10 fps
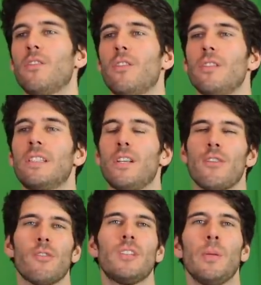are
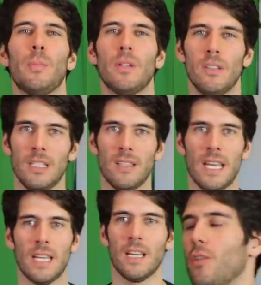stereotypically
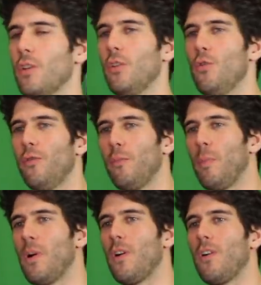like the
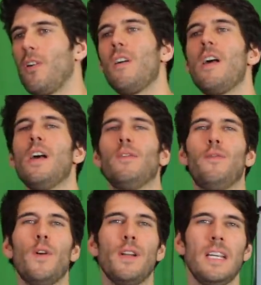goofball,
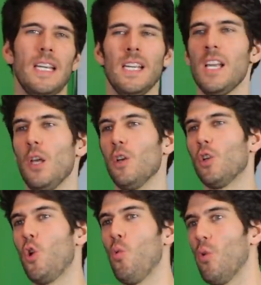funny,
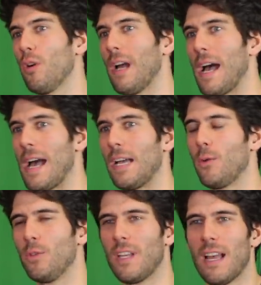cool guy
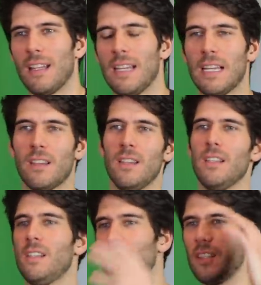who's got like
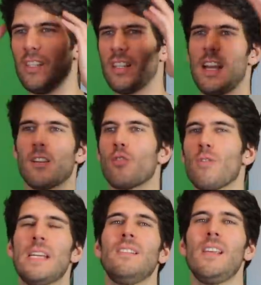this this kind of
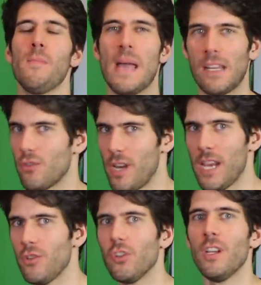crazy
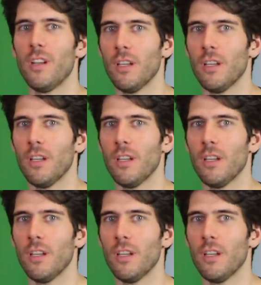imagination.